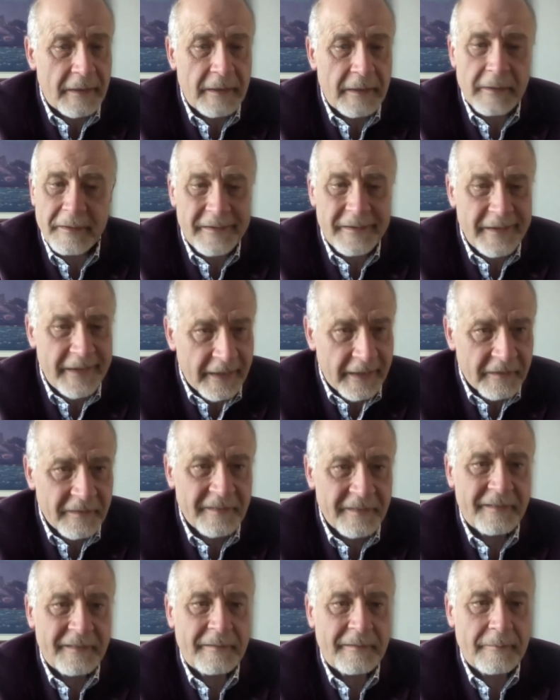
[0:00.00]

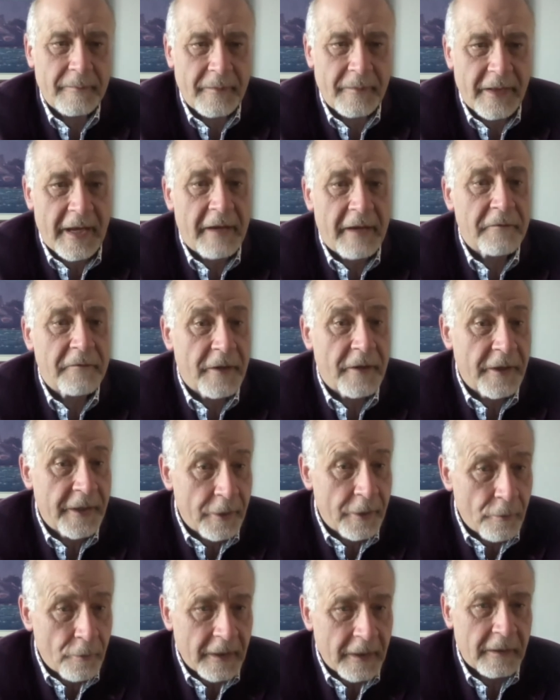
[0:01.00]
nix that very
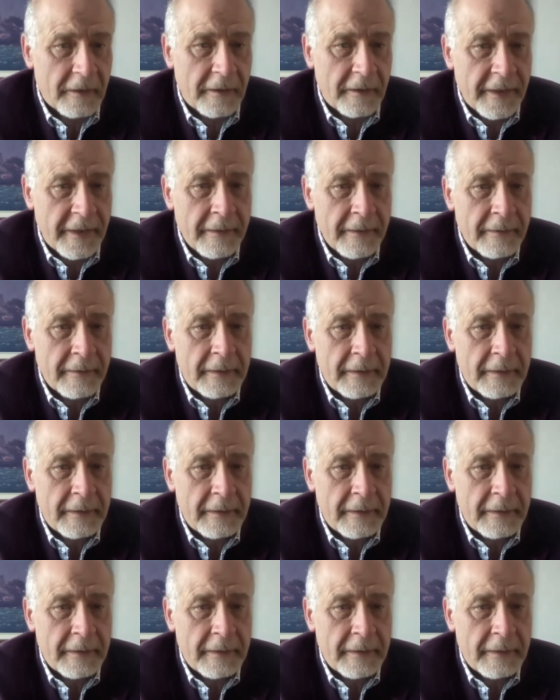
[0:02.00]
quickly,